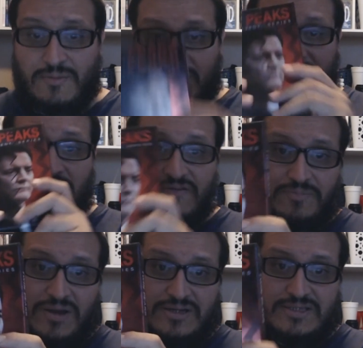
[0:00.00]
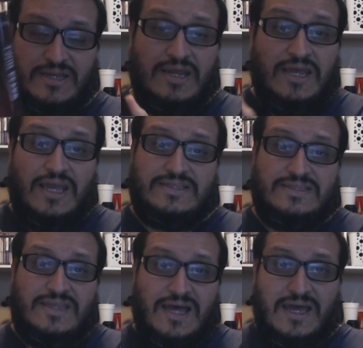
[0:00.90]
But here's the box set. It's
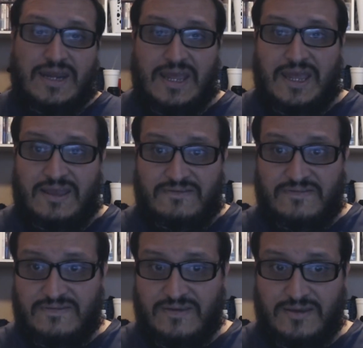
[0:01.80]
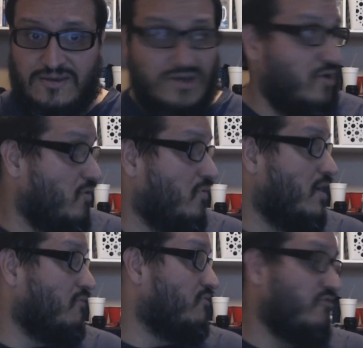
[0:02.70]
not as,
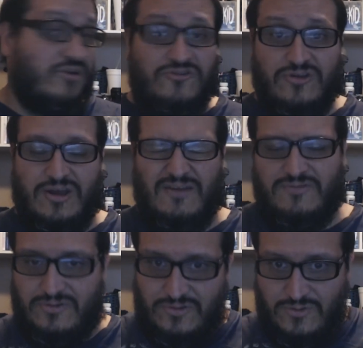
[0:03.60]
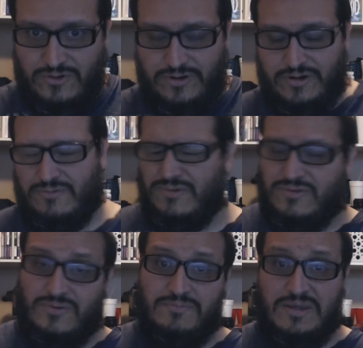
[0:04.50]
I wish I could show. I have a little corner here with
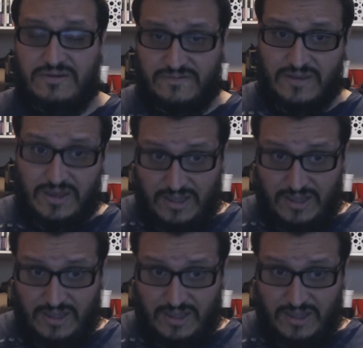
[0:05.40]
Twin Peaks.